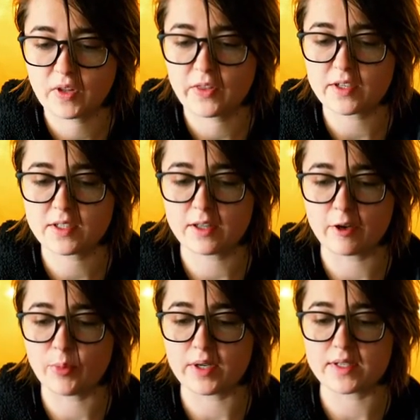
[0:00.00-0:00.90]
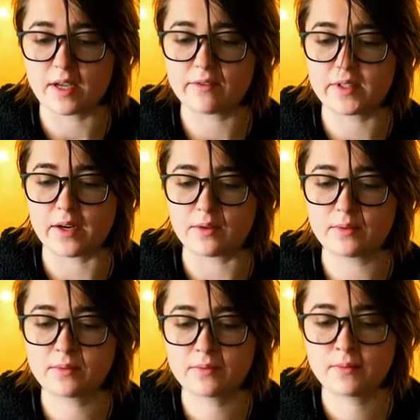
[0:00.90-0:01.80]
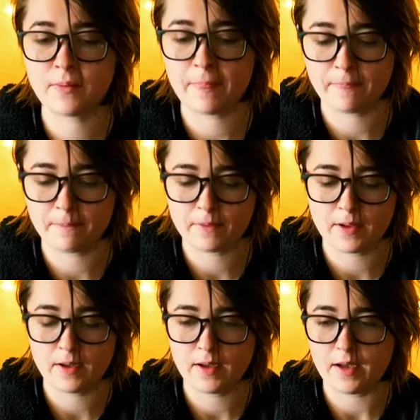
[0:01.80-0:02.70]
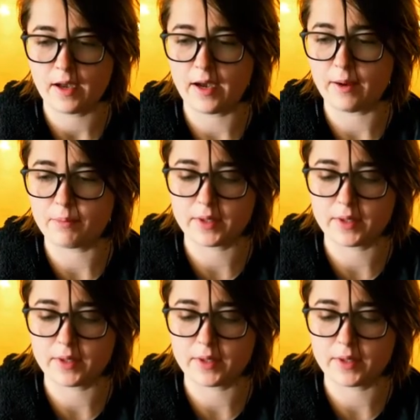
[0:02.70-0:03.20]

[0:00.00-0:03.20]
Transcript: there's still a little bit of self-doubt, uh,